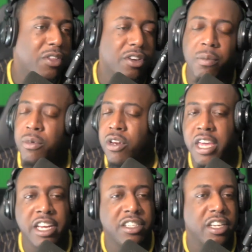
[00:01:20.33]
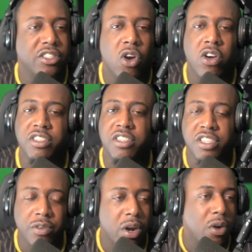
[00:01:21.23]
The communication has gone to
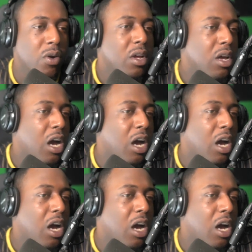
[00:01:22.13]
zero.